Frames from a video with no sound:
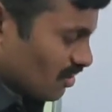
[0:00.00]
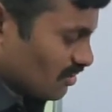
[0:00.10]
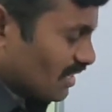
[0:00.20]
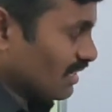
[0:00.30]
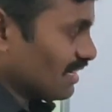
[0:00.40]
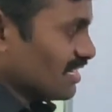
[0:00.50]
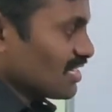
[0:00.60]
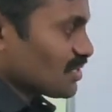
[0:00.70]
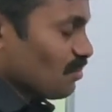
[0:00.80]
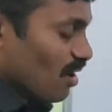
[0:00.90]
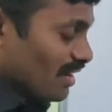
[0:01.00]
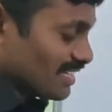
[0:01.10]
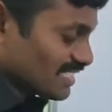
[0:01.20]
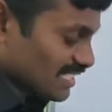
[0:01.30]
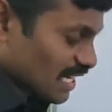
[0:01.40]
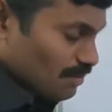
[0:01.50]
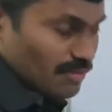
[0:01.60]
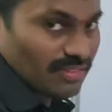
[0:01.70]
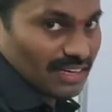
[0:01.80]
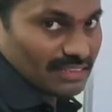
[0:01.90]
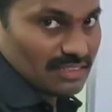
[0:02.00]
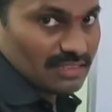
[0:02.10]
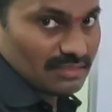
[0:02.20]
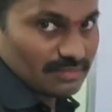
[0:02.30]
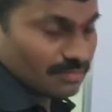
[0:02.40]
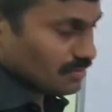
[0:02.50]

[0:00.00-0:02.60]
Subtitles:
have to take? Smallest common factors.